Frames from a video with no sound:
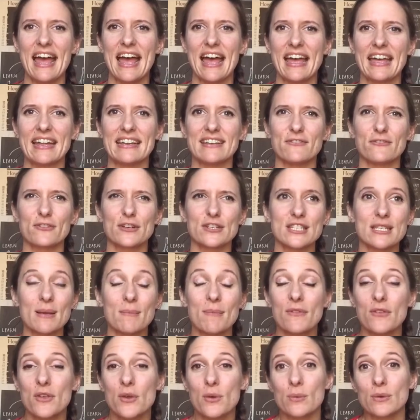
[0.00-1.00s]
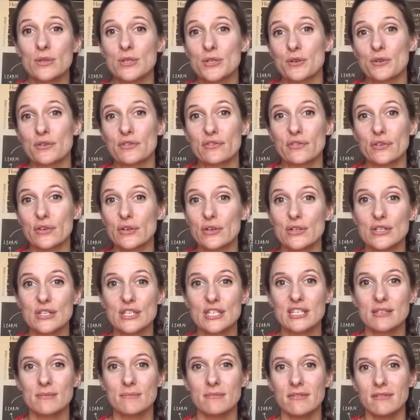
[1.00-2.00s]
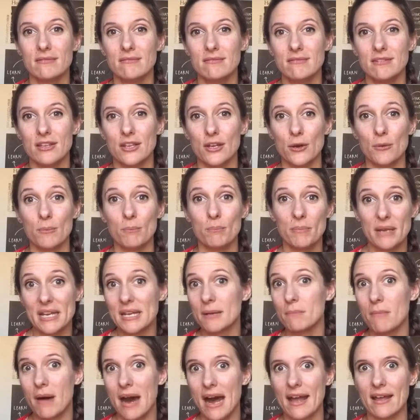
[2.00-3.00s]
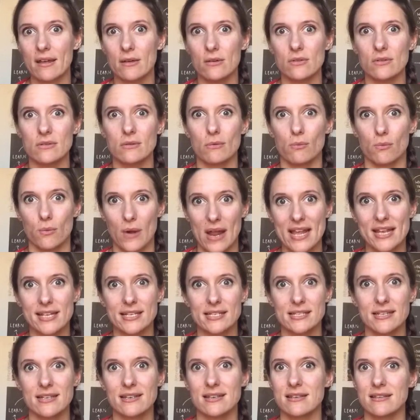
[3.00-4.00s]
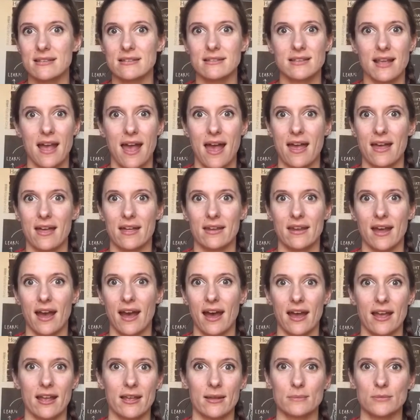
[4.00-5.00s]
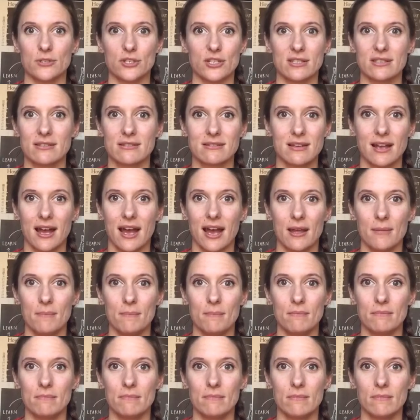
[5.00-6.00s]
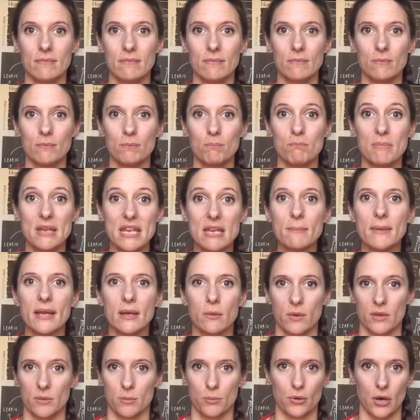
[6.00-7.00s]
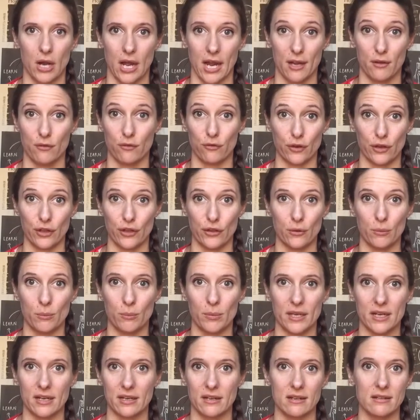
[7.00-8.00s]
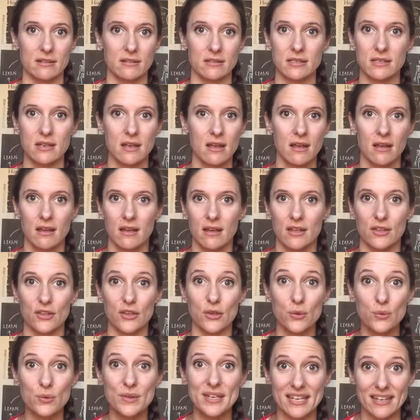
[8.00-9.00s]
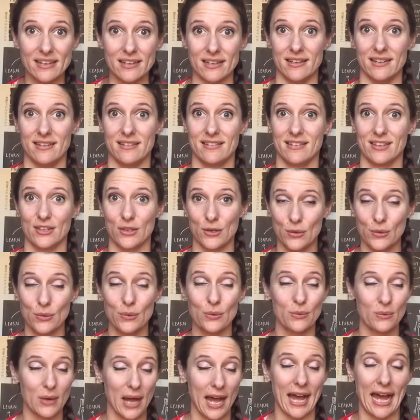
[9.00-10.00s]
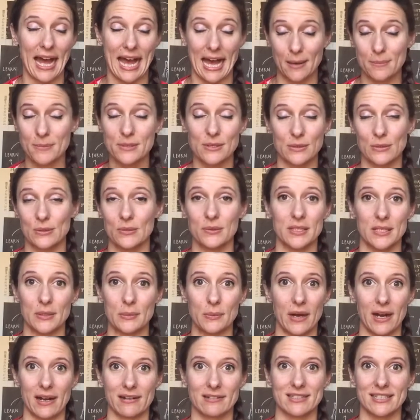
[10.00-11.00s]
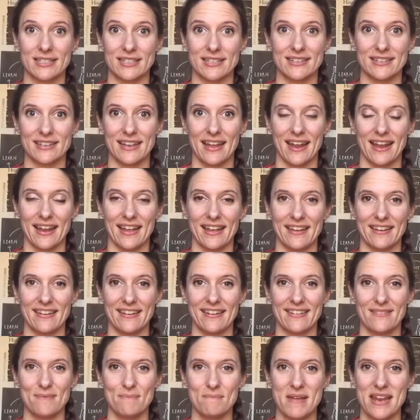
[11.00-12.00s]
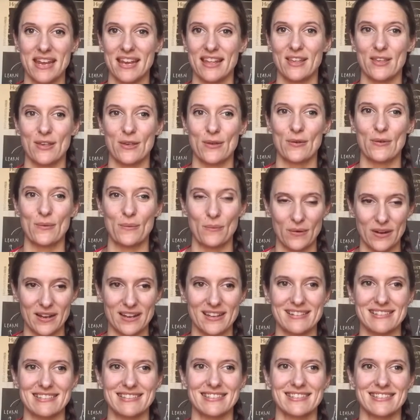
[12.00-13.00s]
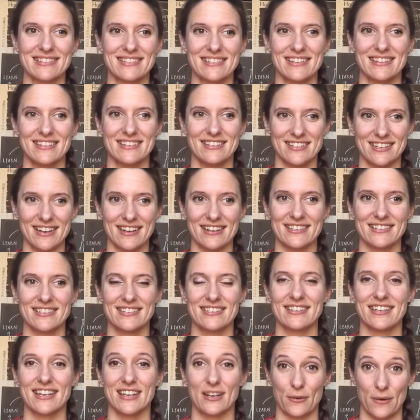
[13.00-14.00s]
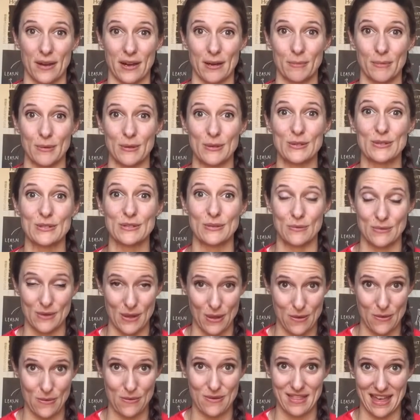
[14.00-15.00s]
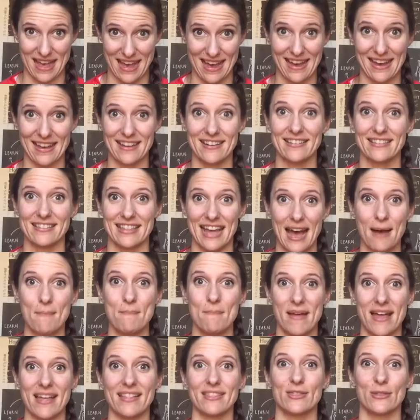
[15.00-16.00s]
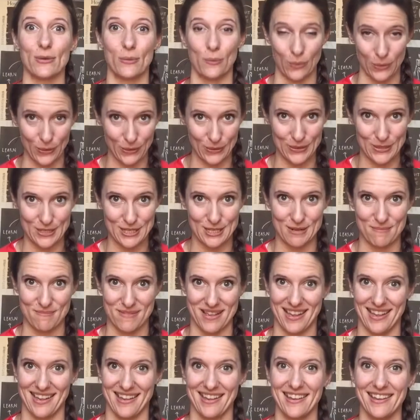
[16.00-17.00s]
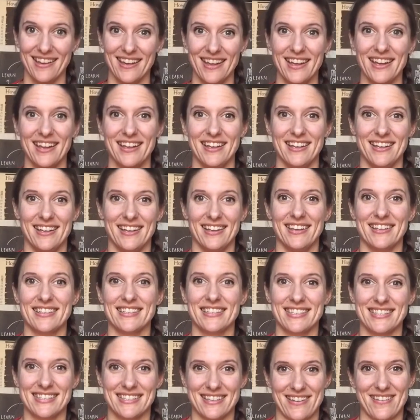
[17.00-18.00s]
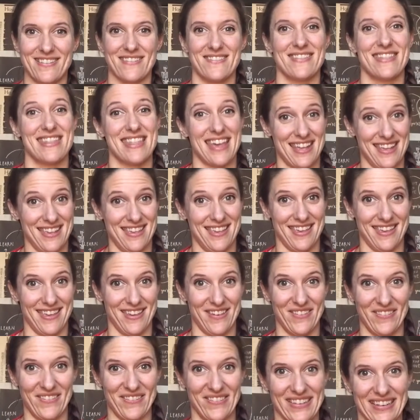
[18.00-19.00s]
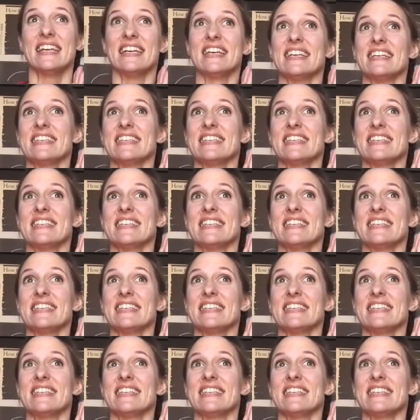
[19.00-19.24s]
And for some of you it was your first, you know, big mile races, and I am just, I'm beaming with pride for you because you did it. You absolutely rocked it, and meeting you was just incredible. So know that that meant the world to me. So thank you.